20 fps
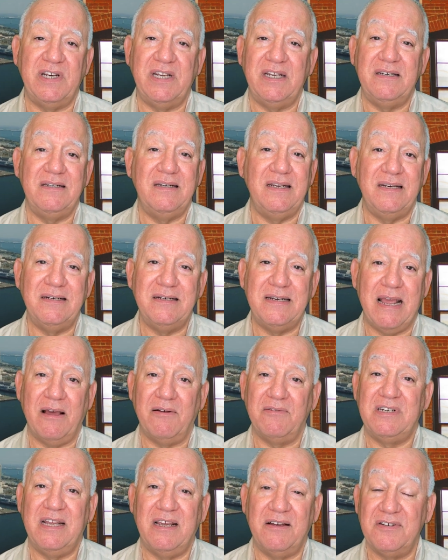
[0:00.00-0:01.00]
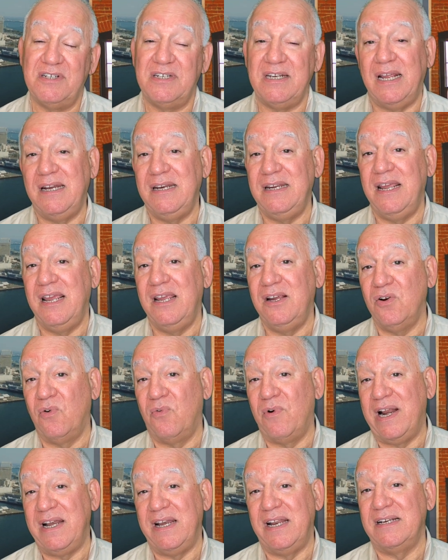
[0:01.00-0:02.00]
in downtown San Diego
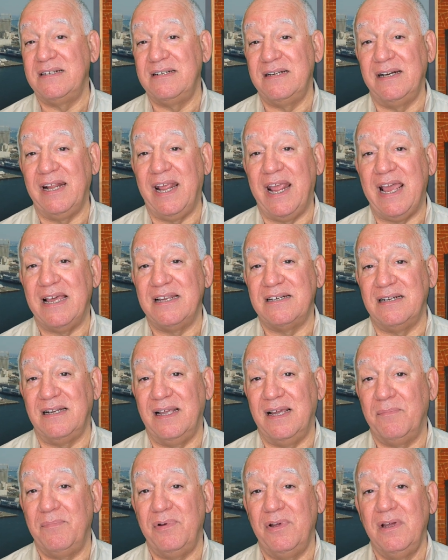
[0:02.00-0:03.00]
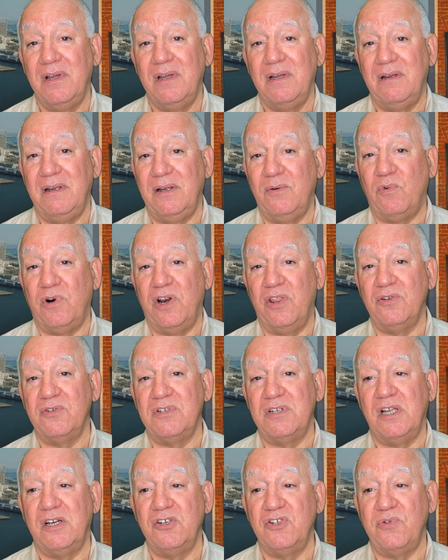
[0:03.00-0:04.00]
right next to the gas lamp in one of those
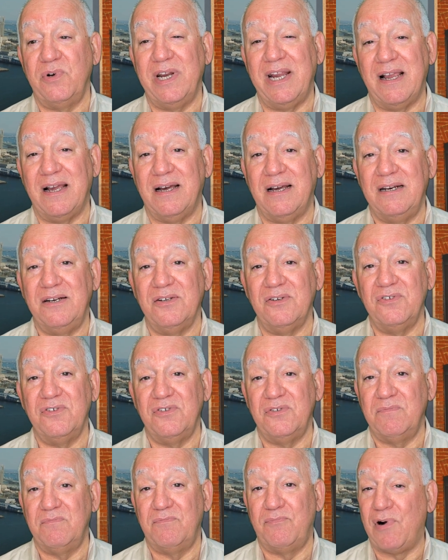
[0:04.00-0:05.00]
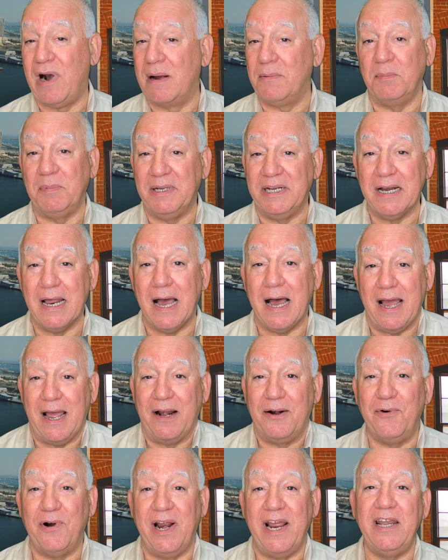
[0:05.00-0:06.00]
luxury condos. Probably
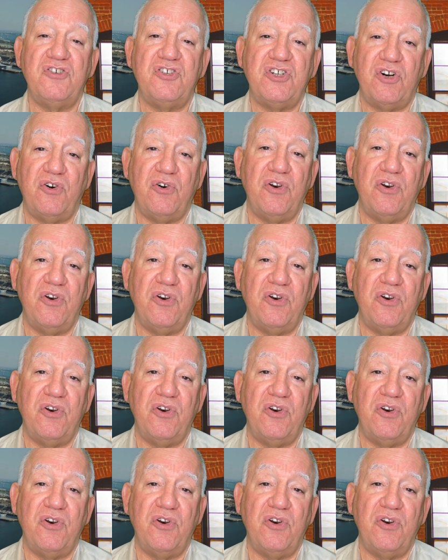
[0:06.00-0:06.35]
not, right? Consider